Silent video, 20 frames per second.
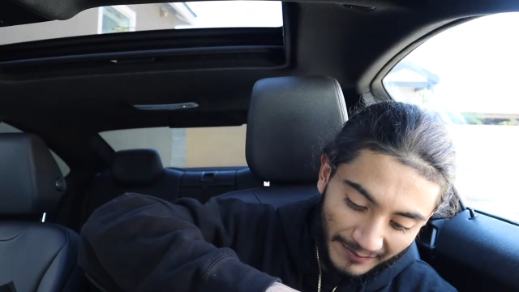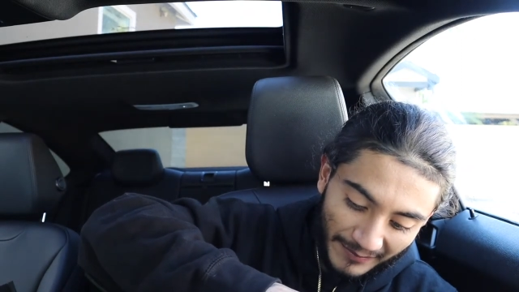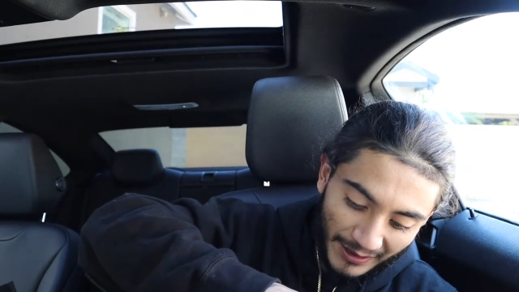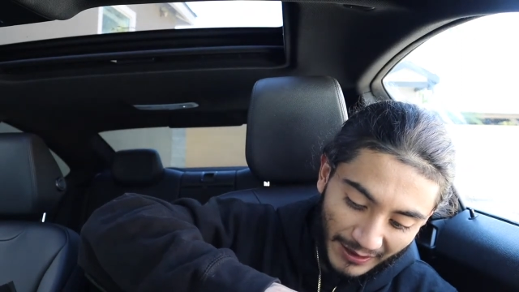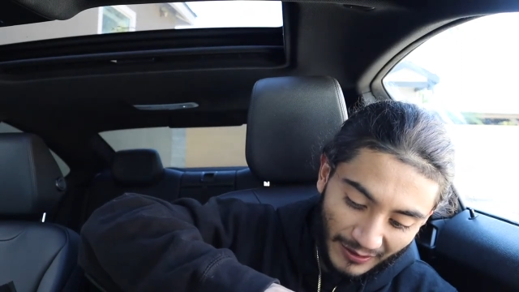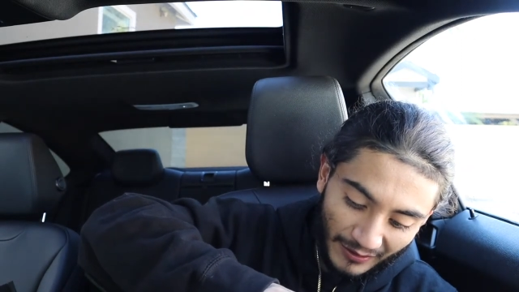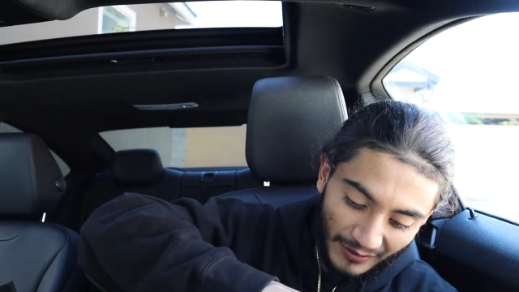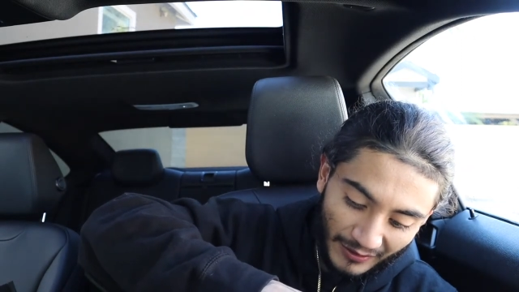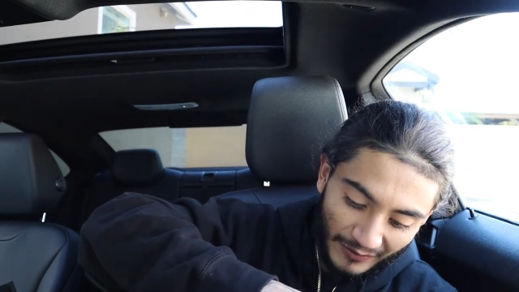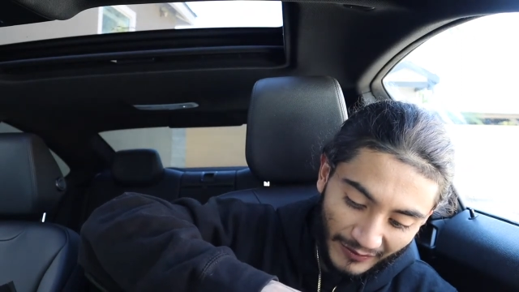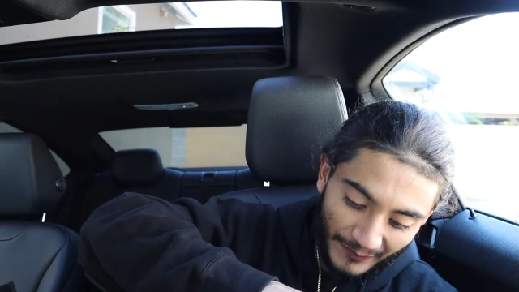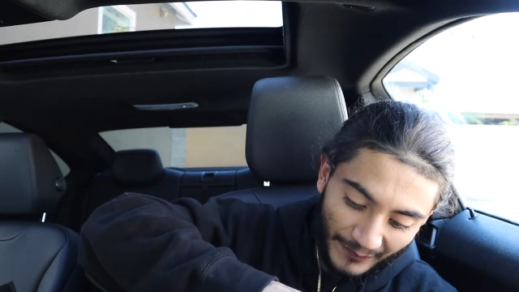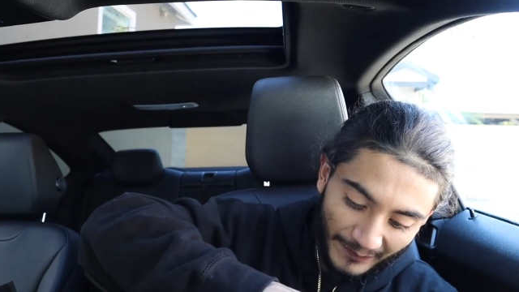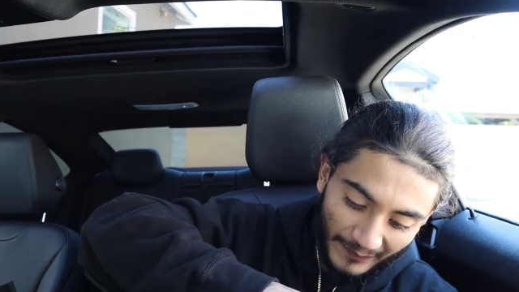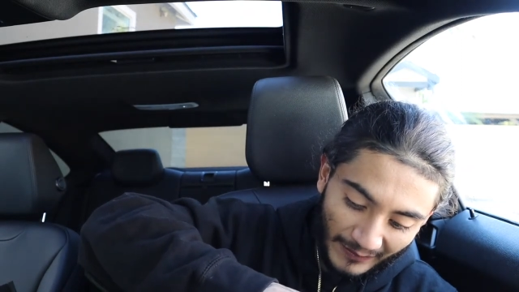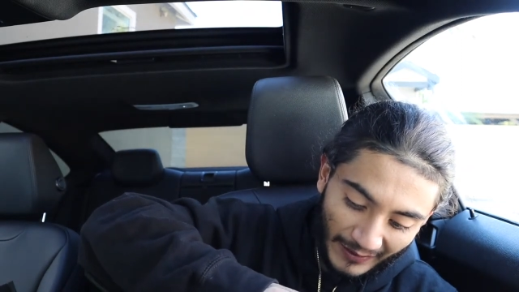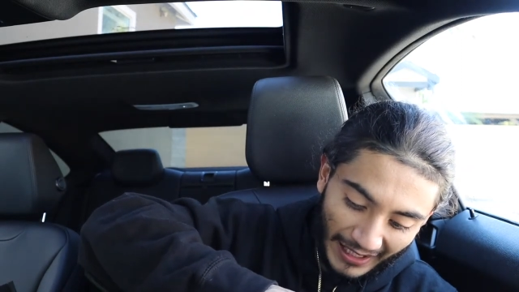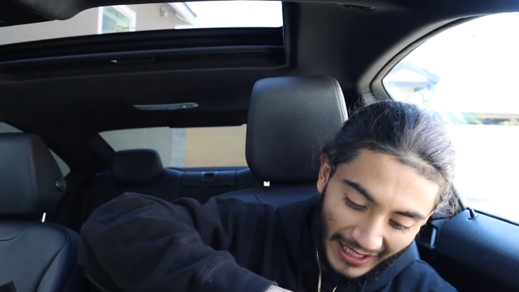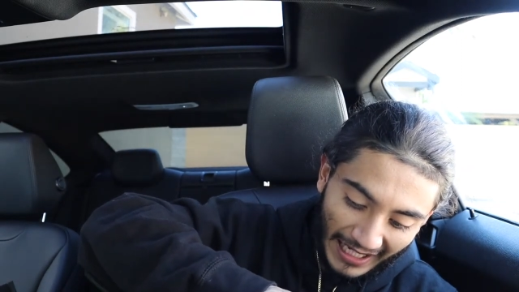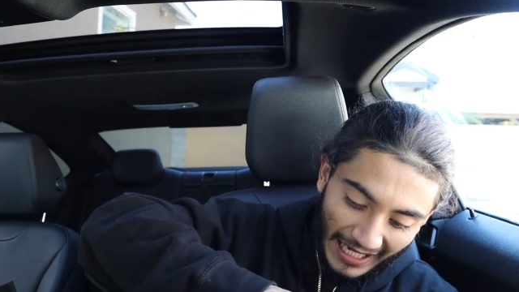Let me know,
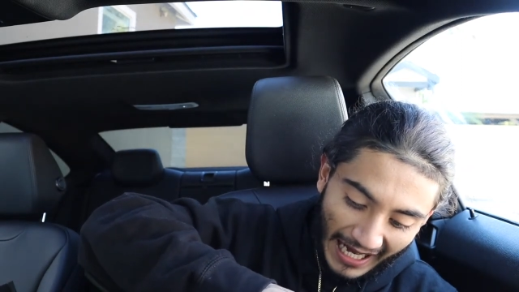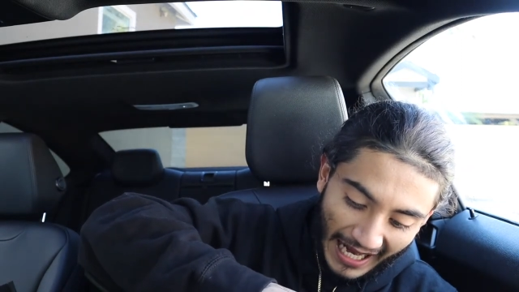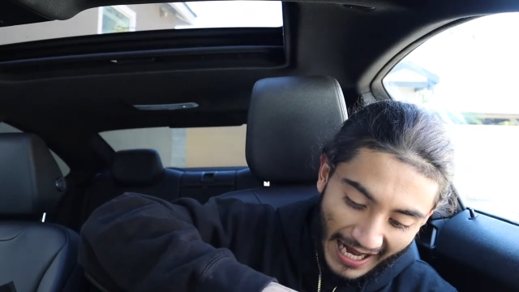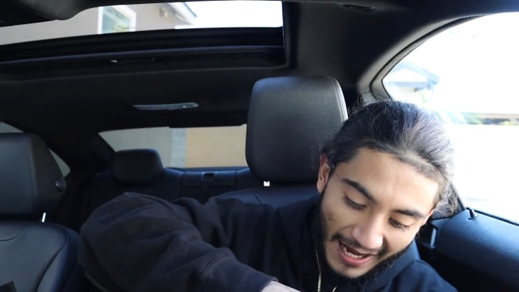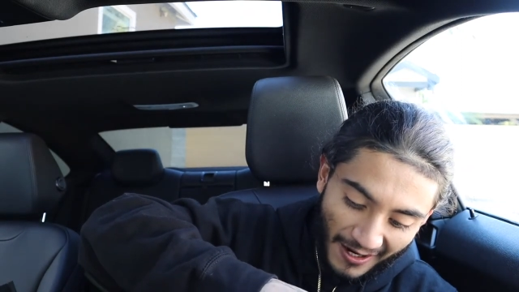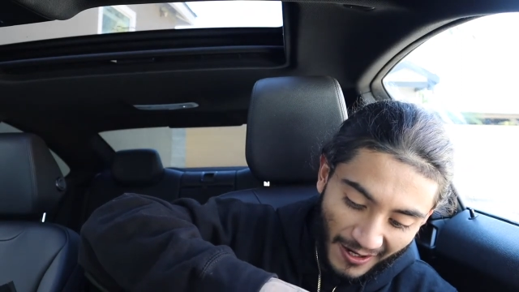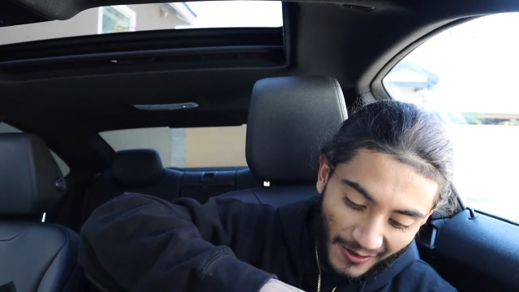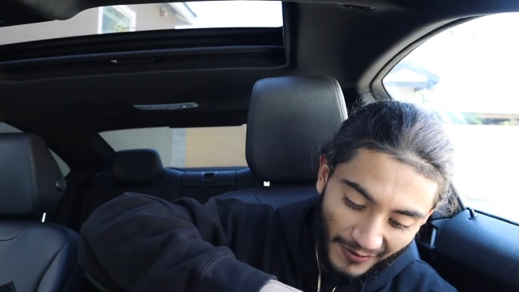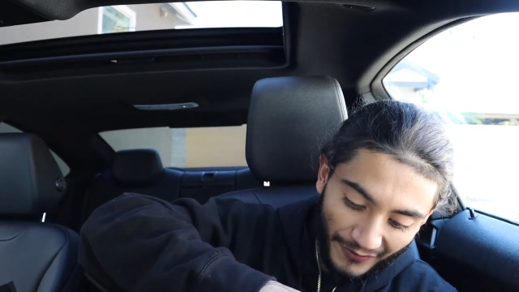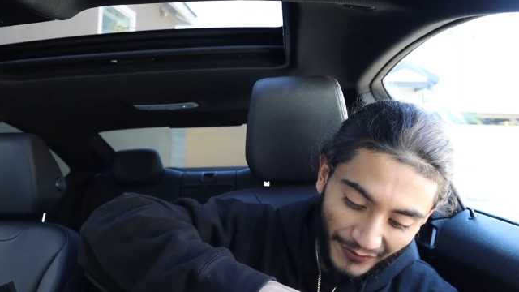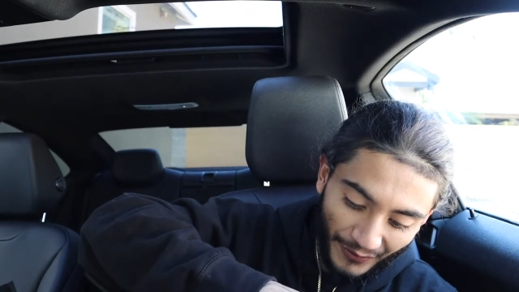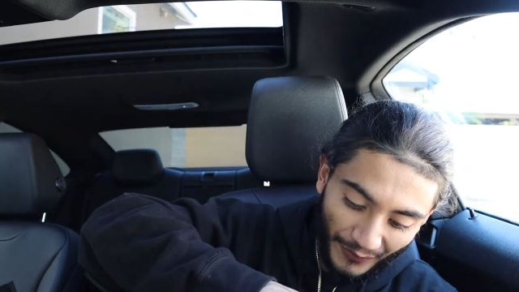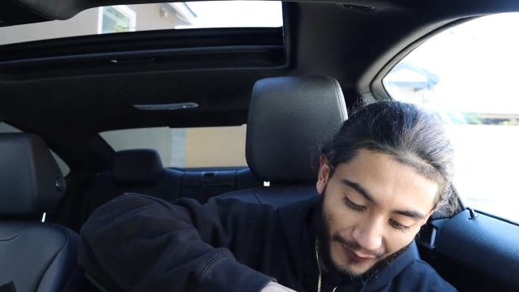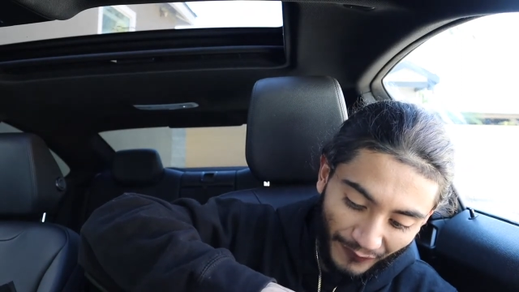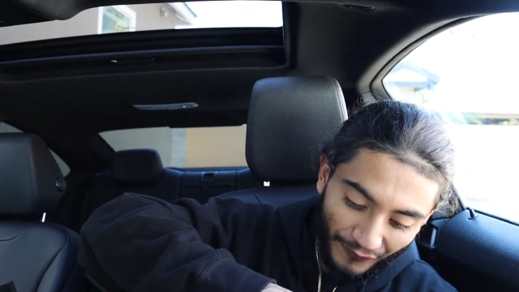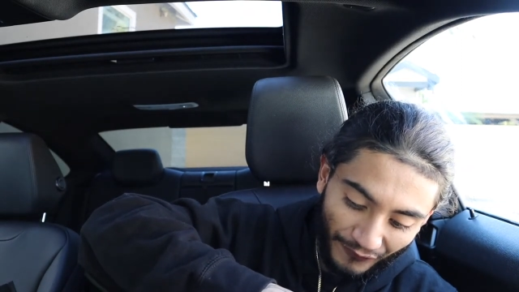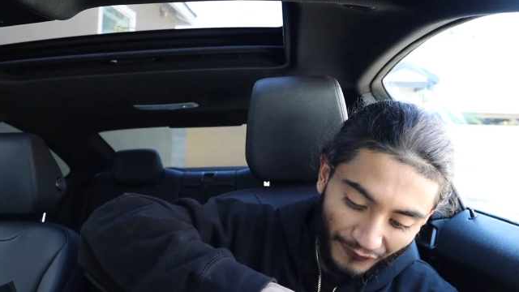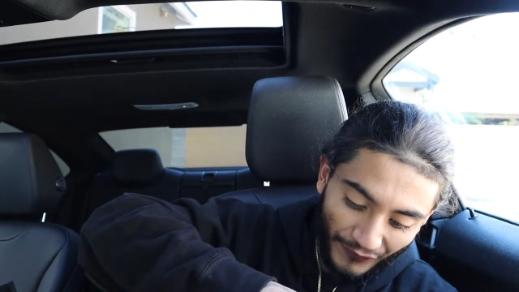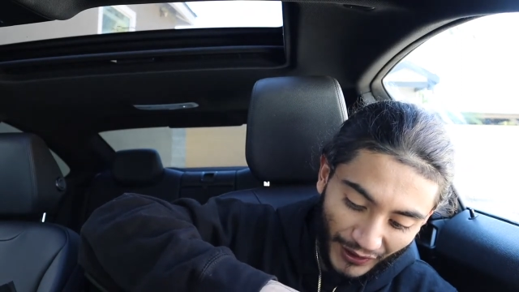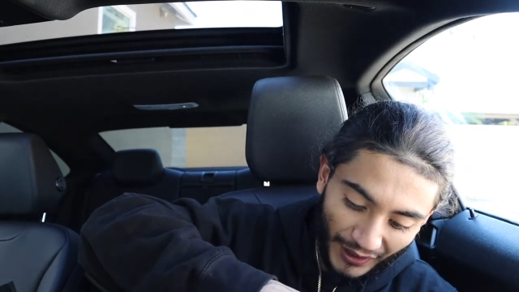like, how the
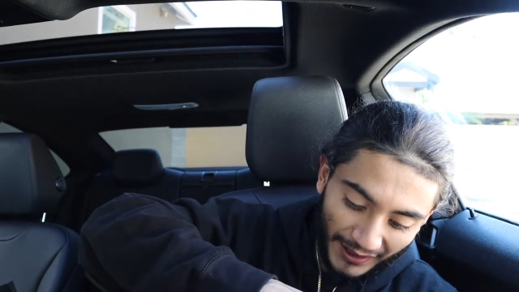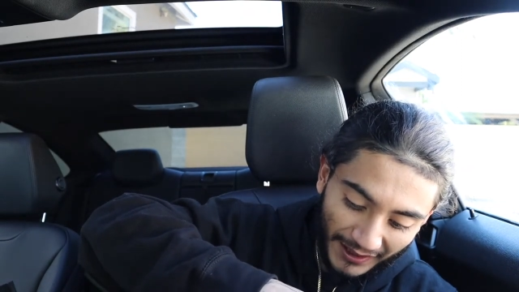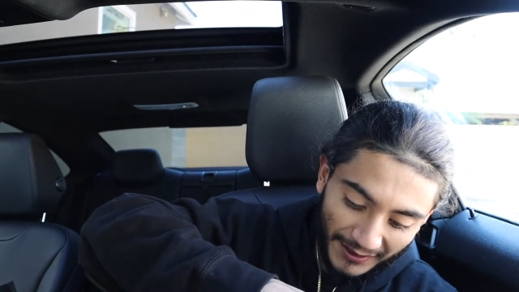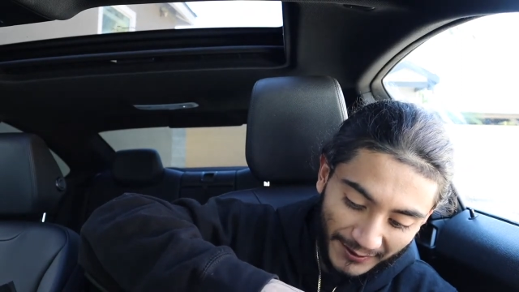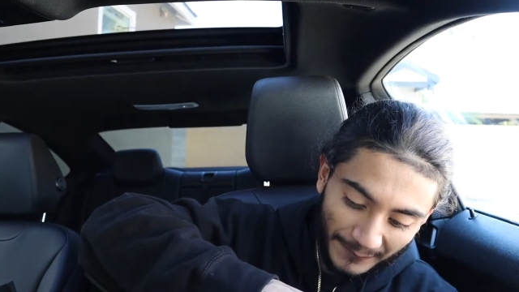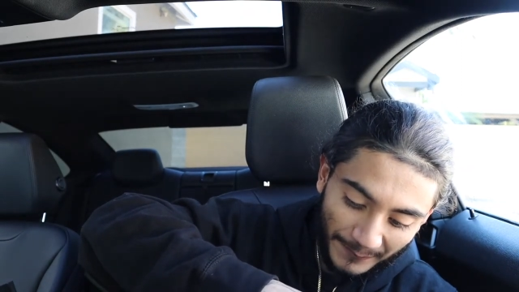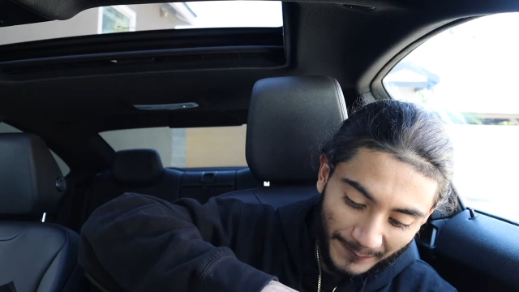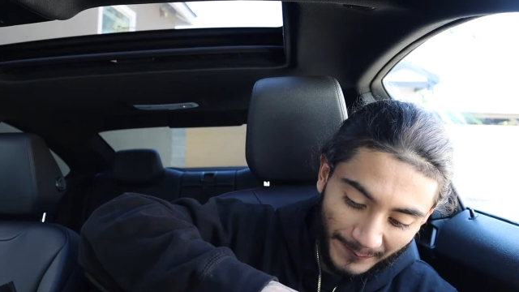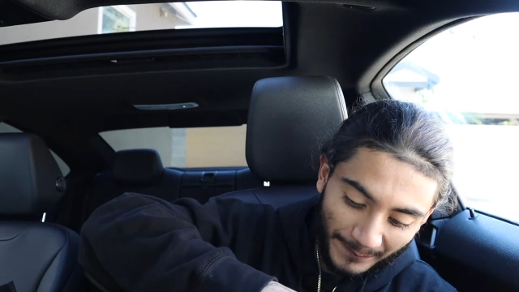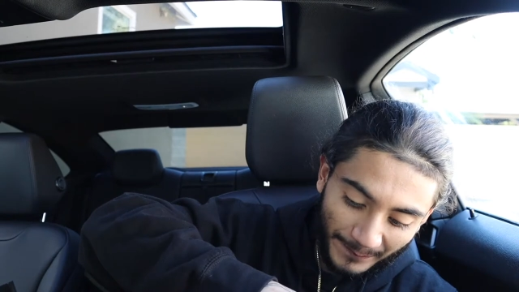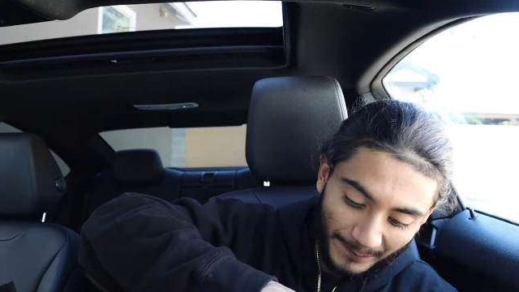fuck.